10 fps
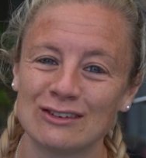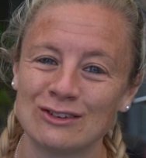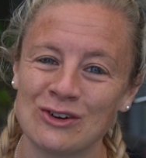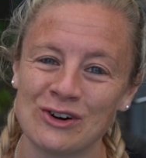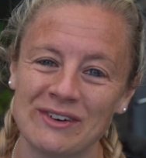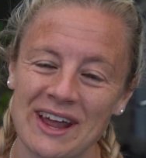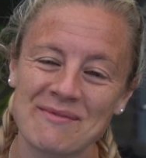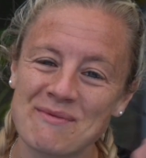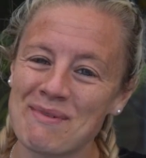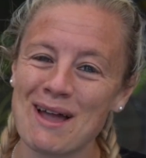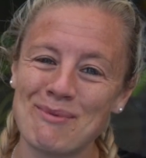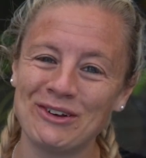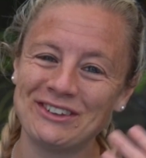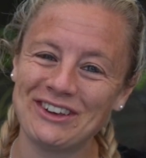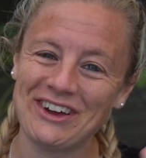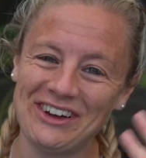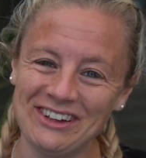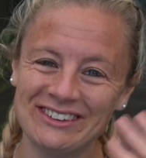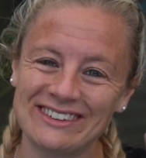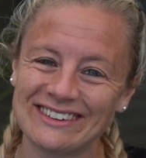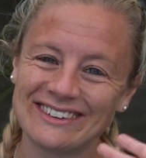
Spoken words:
story. Bye boys and girls.